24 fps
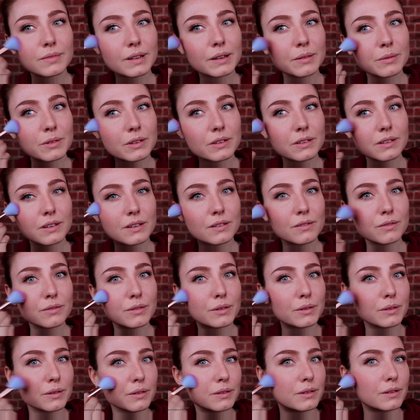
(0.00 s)
I'm just going to
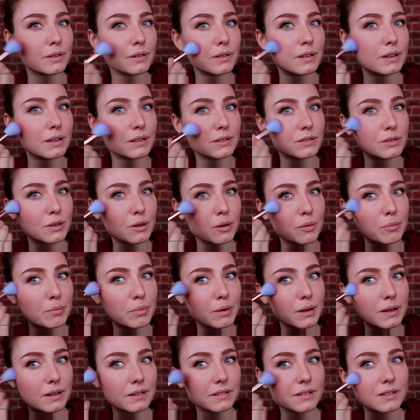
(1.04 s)
focus on the top
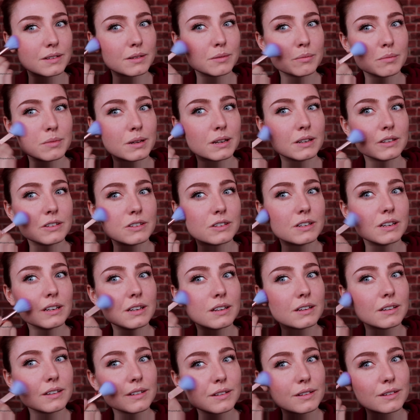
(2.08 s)
parts of my
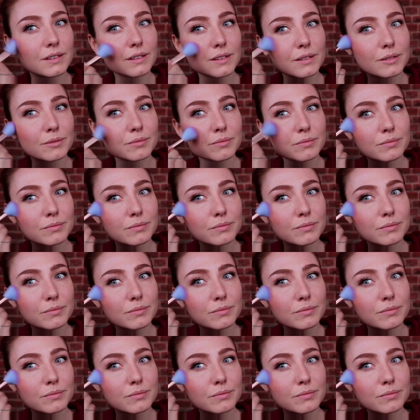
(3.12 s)
cheeks.